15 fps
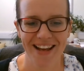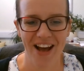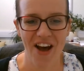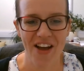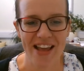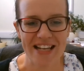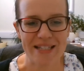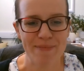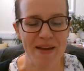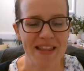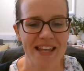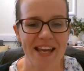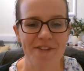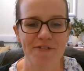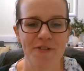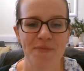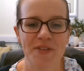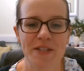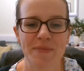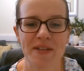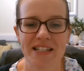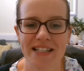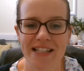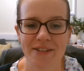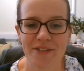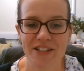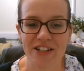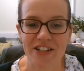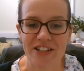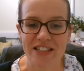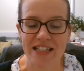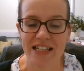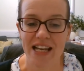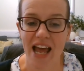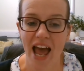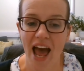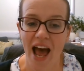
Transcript: Hi, it's Beth here from the Speech and Language Garden,